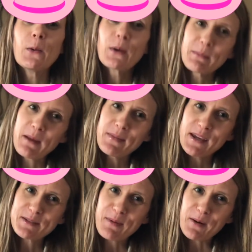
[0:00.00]
Or maybe
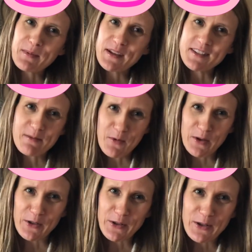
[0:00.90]
that's part because I'm a
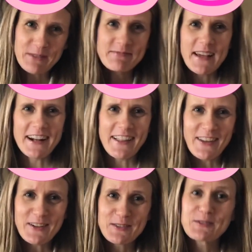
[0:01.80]
realtor and I
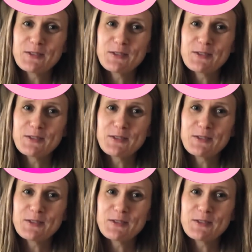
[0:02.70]
like